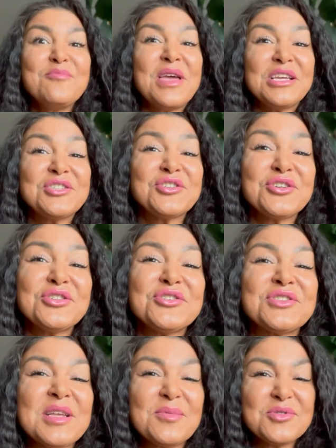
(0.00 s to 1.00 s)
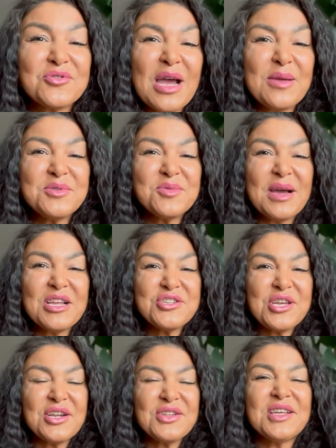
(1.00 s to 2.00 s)
Make sure to subscribe to my
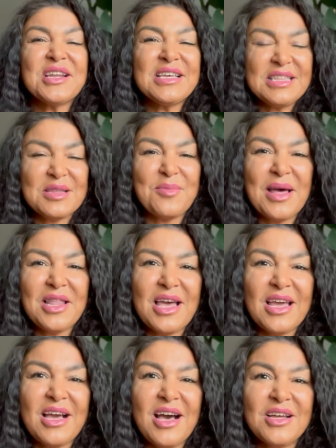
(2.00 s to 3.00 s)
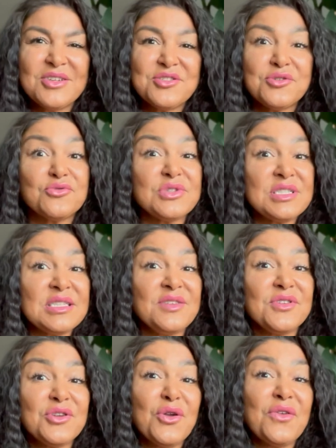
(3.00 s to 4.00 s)
channel and hit the bell icon to receive
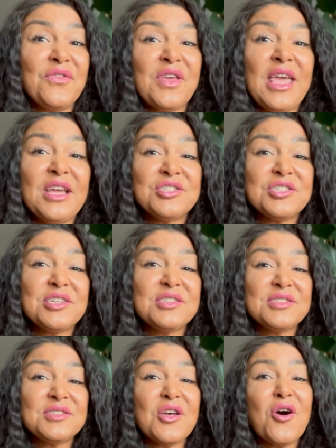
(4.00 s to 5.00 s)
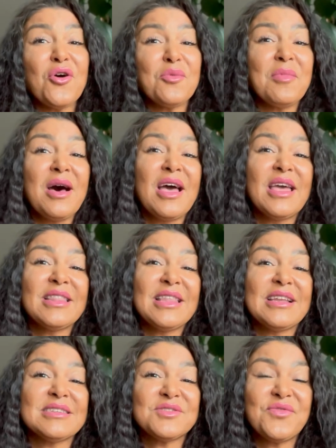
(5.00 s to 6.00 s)
the notifications on my
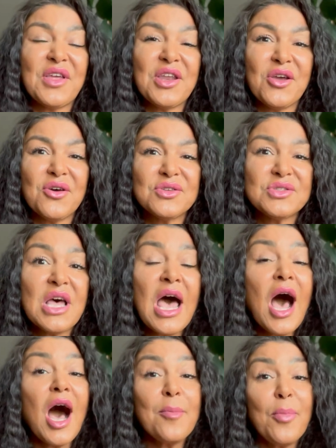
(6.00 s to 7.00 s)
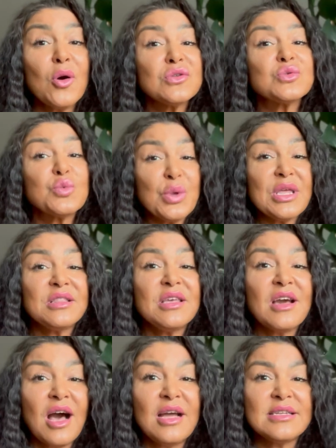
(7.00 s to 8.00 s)
latest videos. I post weekly
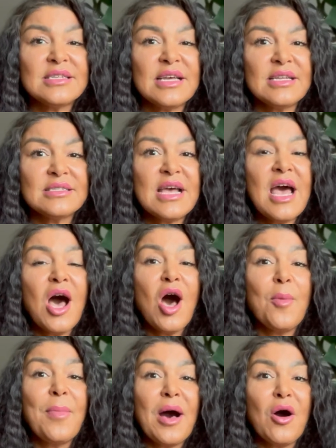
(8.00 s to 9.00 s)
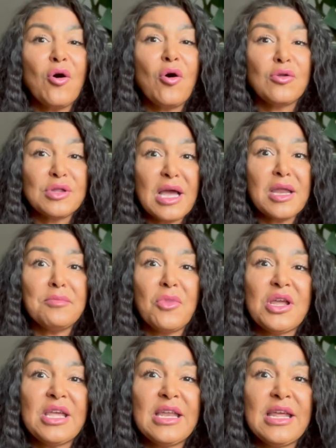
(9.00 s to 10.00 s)
content about online
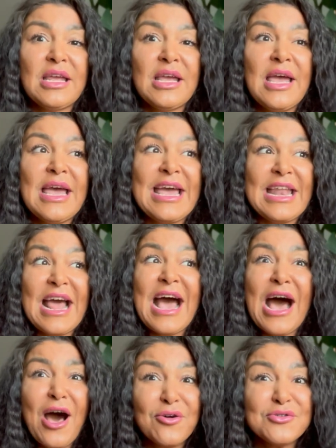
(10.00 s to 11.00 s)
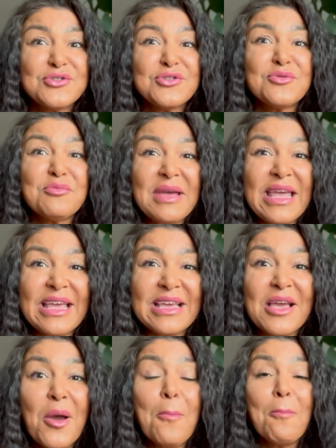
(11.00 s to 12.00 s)
marketing and how to
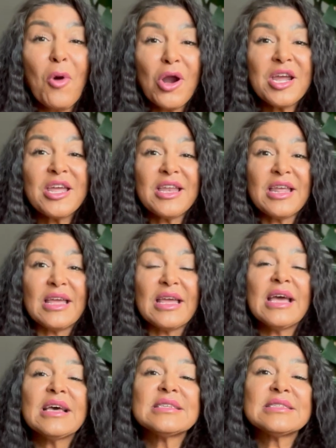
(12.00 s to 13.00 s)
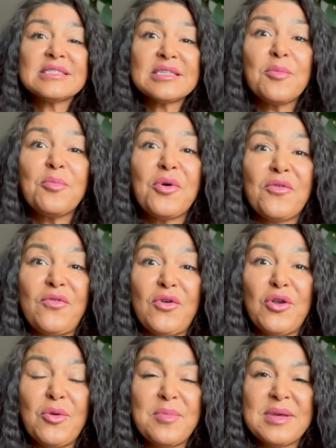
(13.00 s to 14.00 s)
make marketing simple for
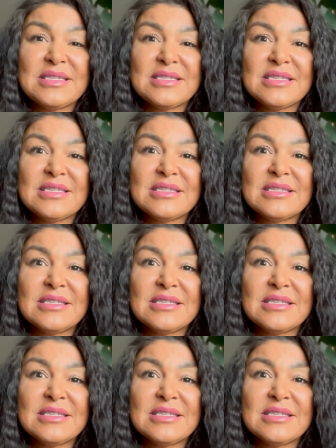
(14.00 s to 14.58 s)
your business